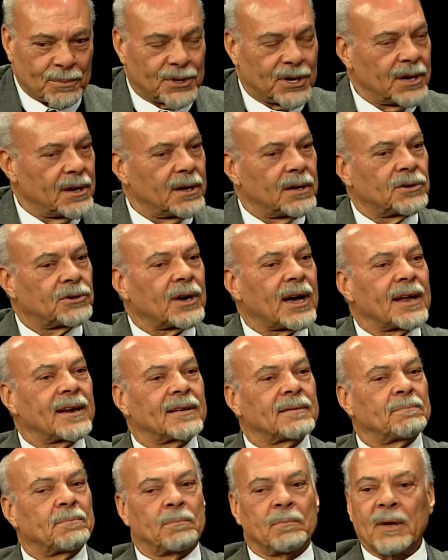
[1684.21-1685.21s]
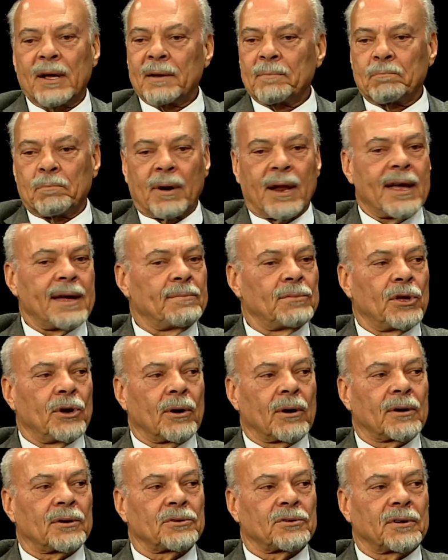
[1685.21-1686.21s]
She didn't try to blame the
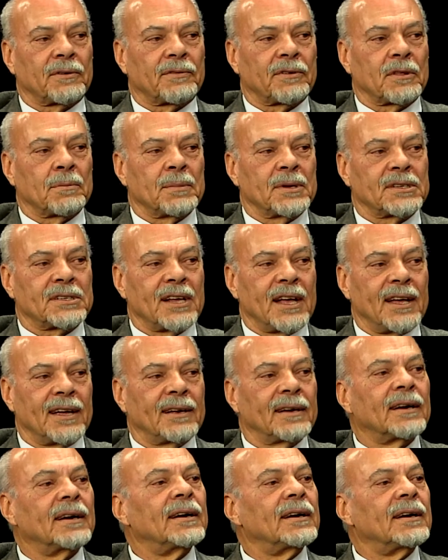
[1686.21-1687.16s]
orchestra for the mistake.